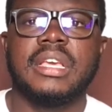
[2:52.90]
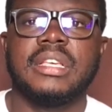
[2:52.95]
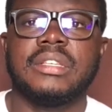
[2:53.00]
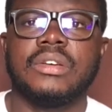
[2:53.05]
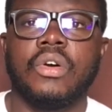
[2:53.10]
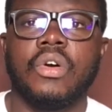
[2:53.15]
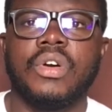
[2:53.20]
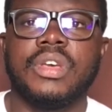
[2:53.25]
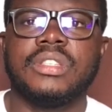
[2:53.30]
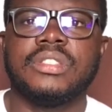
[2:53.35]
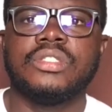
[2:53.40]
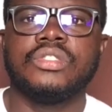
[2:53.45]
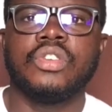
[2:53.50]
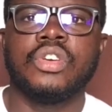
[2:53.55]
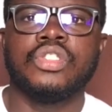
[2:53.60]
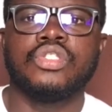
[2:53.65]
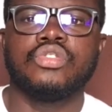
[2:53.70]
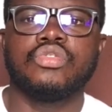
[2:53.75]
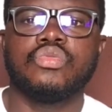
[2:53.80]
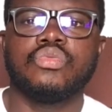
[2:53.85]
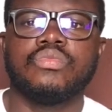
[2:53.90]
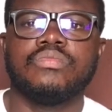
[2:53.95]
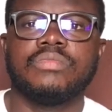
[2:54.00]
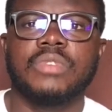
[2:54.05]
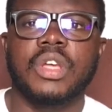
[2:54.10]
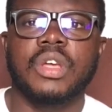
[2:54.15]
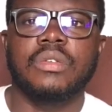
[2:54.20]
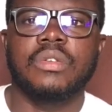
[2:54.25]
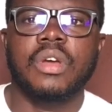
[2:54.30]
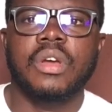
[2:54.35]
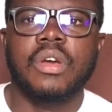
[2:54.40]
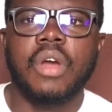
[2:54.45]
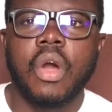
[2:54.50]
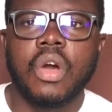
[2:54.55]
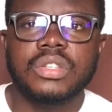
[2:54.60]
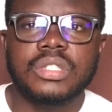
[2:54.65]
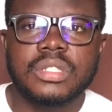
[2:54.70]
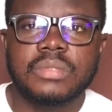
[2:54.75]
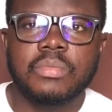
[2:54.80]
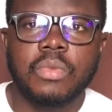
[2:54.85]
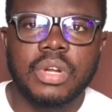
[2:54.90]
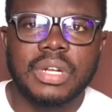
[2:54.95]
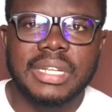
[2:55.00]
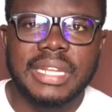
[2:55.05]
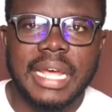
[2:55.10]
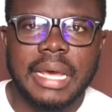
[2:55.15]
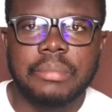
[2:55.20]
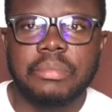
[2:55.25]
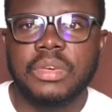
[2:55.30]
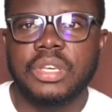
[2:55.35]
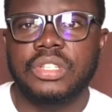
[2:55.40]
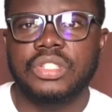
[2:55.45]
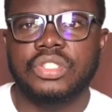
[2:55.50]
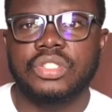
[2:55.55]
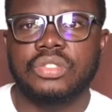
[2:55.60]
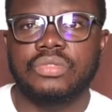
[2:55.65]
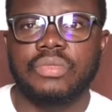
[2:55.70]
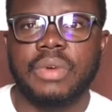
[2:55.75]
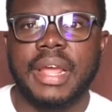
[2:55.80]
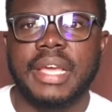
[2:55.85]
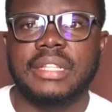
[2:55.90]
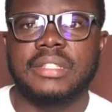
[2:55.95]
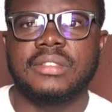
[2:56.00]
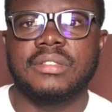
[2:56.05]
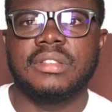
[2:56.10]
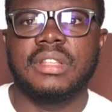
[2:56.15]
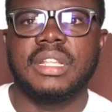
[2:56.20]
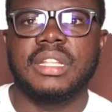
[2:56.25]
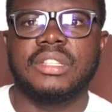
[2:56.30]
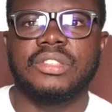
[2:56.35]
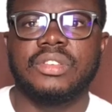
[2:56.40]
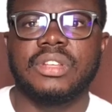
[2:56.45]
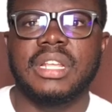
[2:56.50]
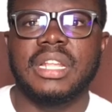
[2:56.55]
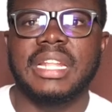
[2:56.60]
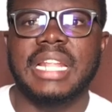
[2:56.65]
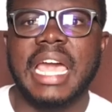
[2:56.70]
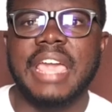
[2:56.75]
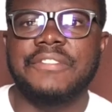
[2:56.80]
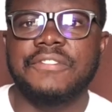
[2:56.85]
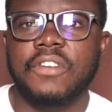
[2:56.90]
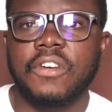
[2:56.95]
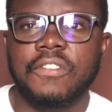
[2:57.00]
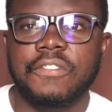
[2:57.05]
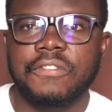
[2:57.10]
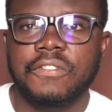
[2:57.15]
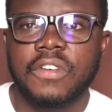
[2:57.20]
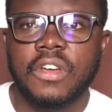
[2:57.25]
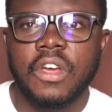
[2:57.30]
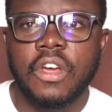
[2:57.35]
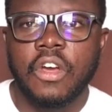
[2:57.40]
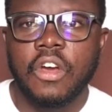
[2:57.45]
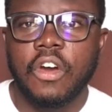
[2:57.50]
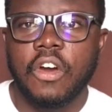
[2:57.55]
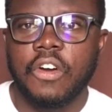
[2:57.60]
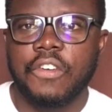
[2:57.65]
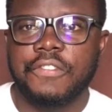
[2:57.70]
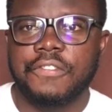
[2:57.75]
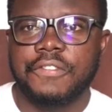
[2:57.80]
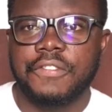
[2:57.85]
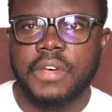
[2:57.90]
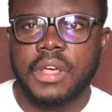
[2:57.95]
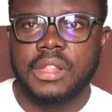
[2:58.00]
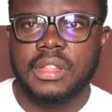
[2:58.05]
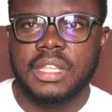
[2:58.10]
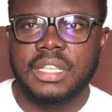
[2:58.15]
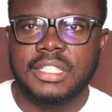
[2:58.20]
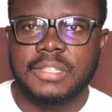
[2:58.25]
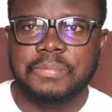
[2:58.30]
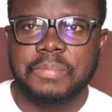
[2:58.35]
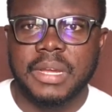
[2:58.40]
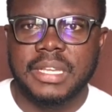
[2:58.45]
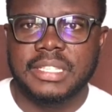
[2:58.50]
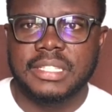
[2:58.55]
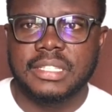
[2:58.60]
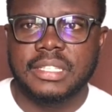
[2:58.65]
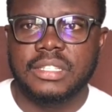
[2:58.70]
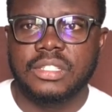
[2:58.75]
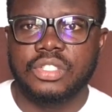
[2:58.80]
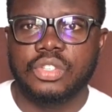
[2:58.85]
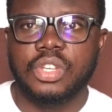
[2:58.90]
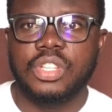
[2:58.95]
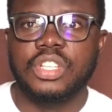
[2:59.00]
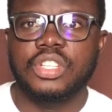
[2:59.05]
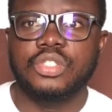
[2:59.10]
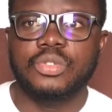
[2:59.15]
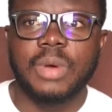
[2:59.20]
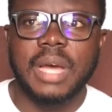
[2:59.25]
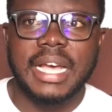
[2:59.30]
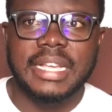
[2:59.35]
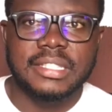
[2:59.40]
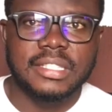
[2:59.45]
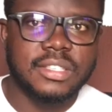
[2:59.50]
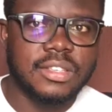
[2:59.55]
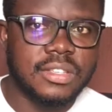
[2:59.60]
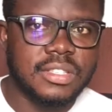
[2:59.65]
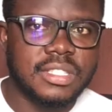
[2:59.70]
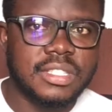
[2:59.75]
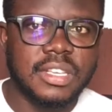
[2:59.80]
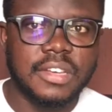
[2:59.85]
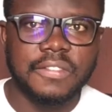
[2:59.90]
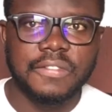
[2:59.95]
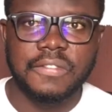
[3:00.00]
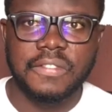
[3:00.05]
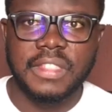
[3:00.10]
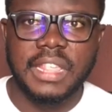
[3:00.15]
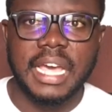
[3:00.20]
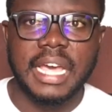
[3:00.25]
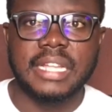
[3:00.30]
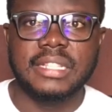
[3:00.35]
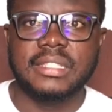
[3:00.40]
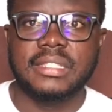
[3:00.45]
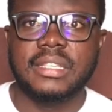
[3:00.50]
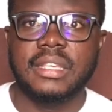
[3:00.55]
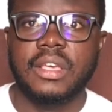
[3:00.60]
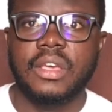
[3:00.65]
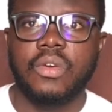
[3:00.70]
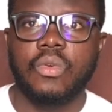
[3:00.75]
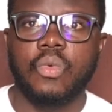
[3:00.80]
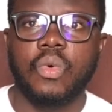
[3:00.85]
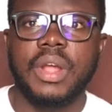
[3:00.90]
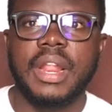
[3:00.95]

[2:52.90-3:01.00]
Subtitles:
or is it going to cause more damage, right, to the life of this person? So you need to ask yourself that, what